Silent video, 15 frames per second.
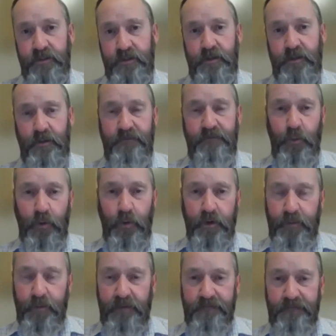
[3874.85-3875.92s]
You know, if you want to
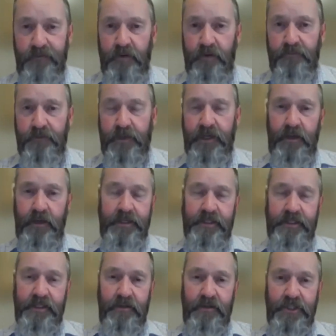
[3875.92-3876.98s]
be involved in it, like I
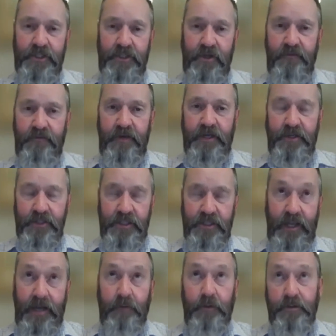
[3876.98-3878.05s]
said, the survey does
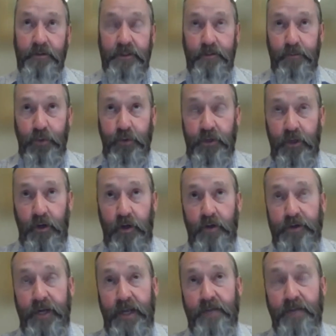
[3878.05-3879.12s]
allow you to put your
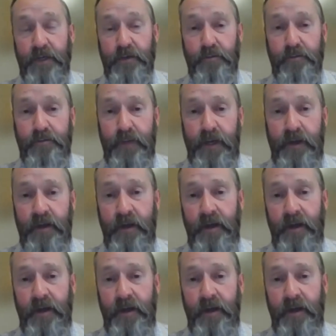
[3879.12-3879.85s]
name and number